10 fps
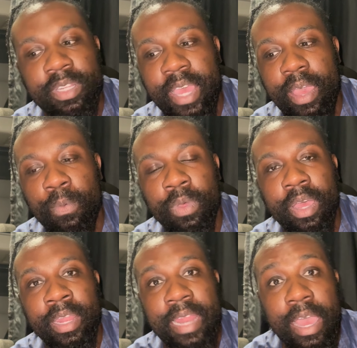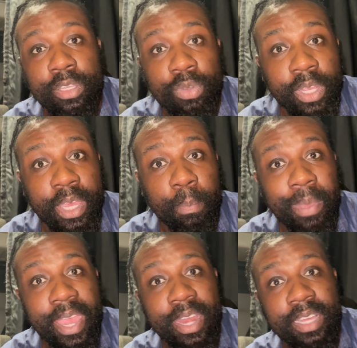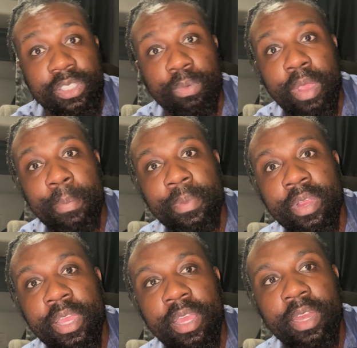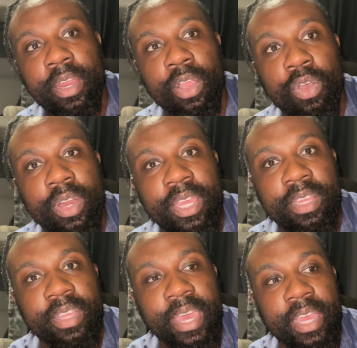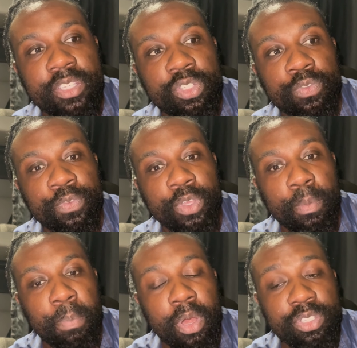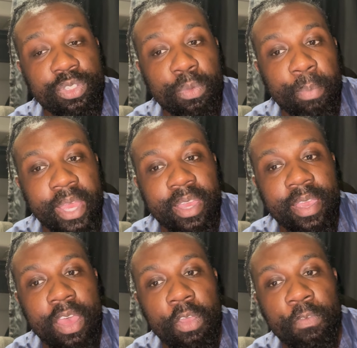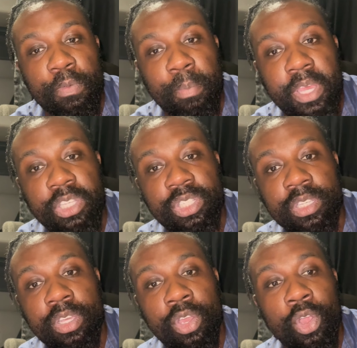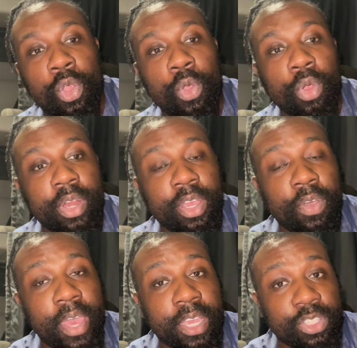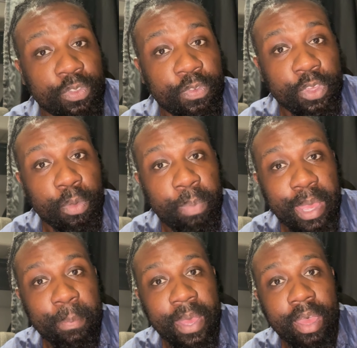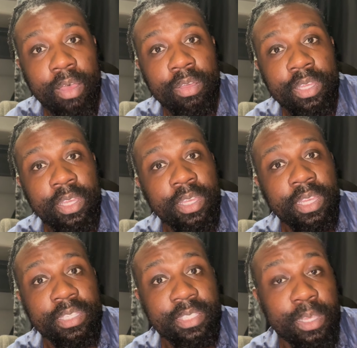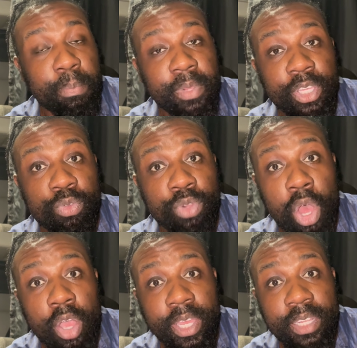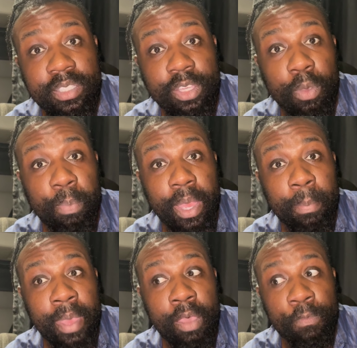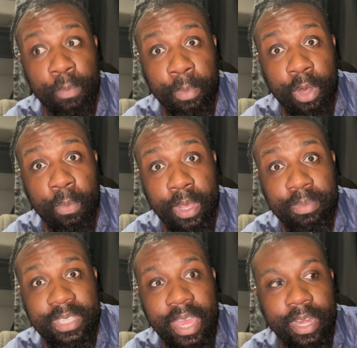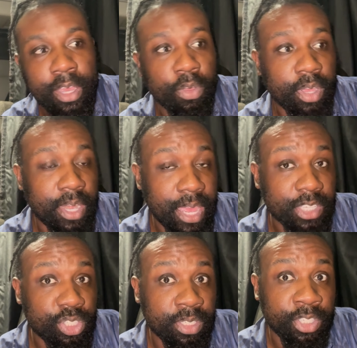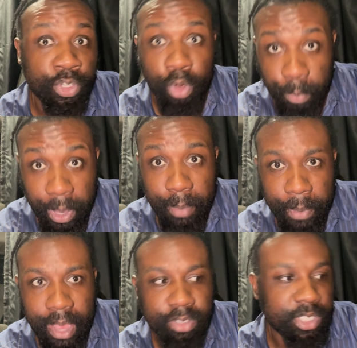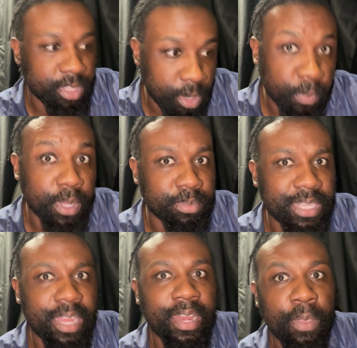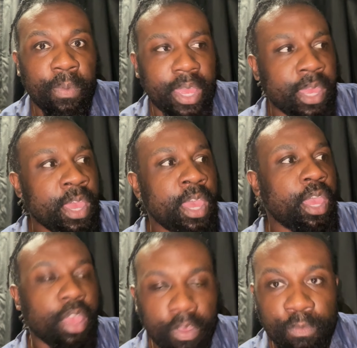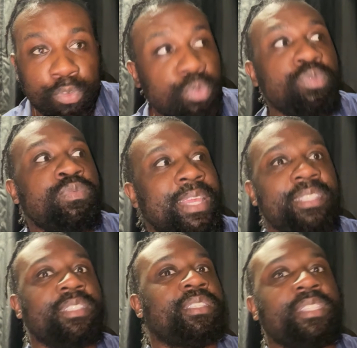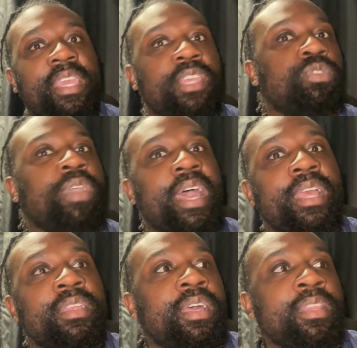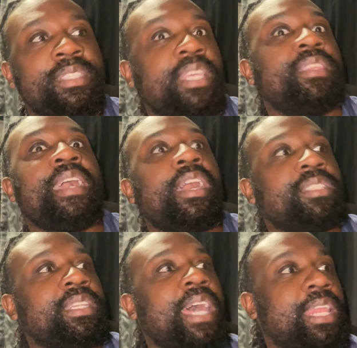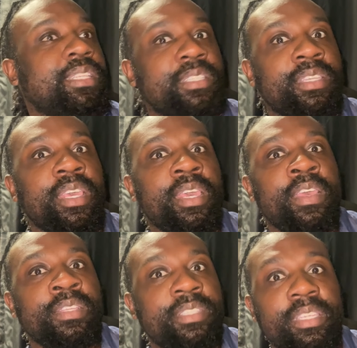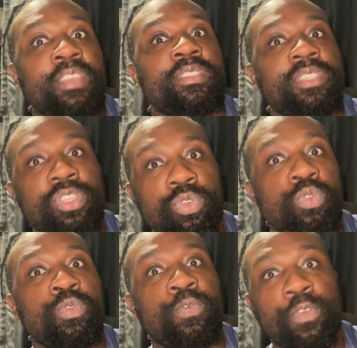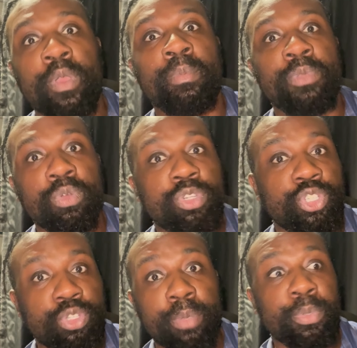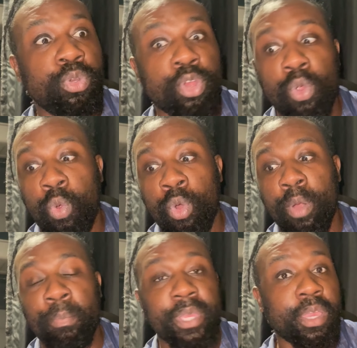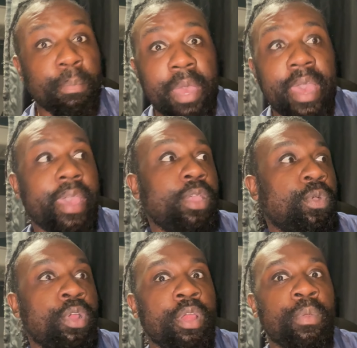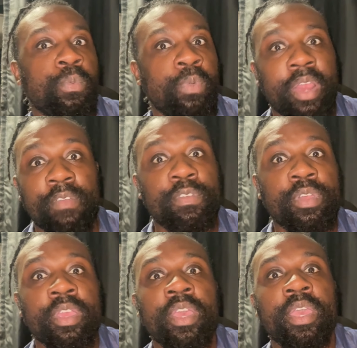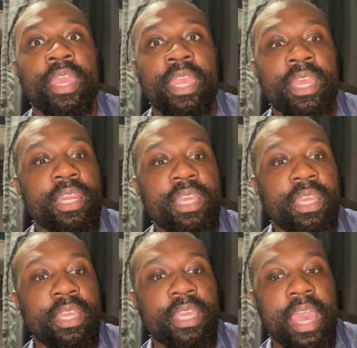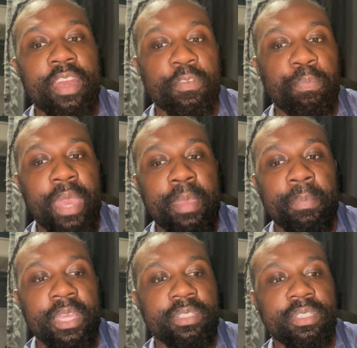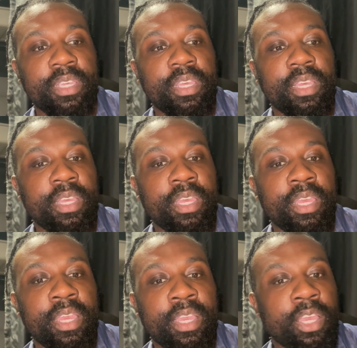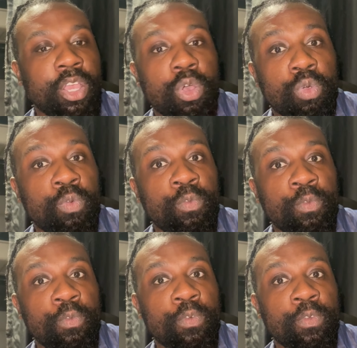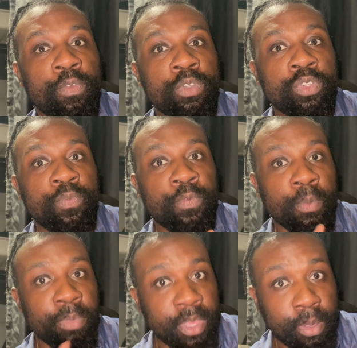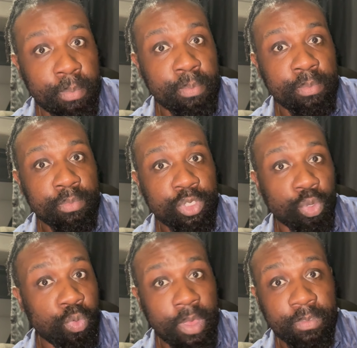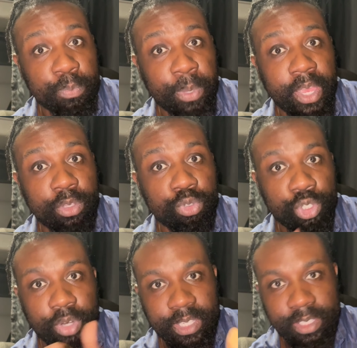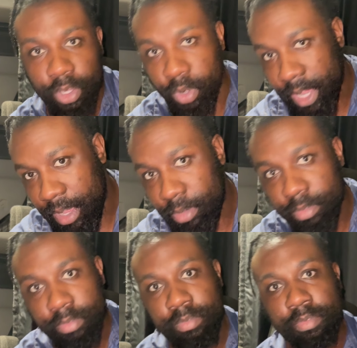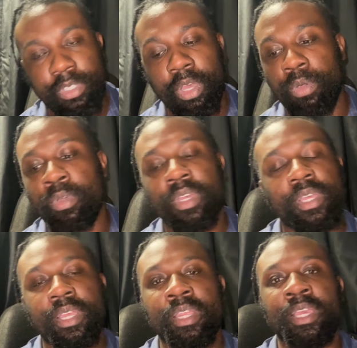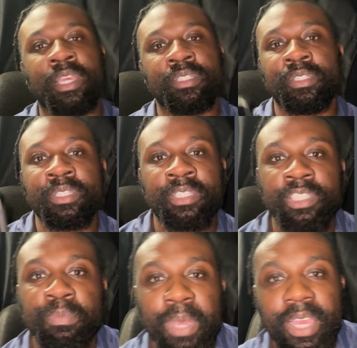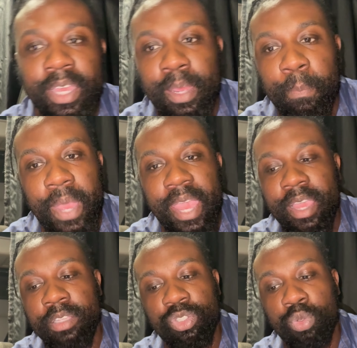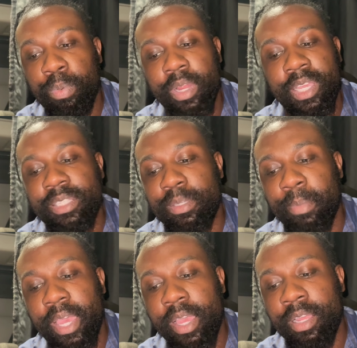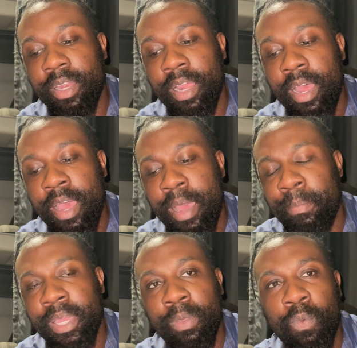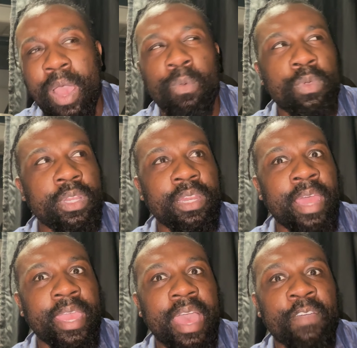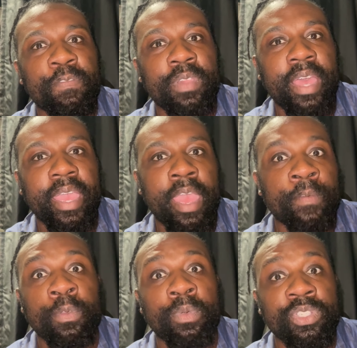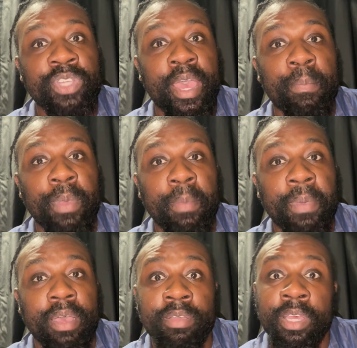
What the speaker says: that will allow you to get paid as a rapper, they're going to either ask you for your personal bank account information or they're going to ask you for your PayPal. It's simply you log into your PayPal from their website. They're going to connect your PayPal to their website. That way, if you, let's just say you got $10,000 sent to you from your distributor or BMI or whatever, any kind of payments can go from them to whoever's paying you straight to your account. So it's just make getting paid super easy, man. I mean, why wouldn't, like, I feel like everyone should have PayPal.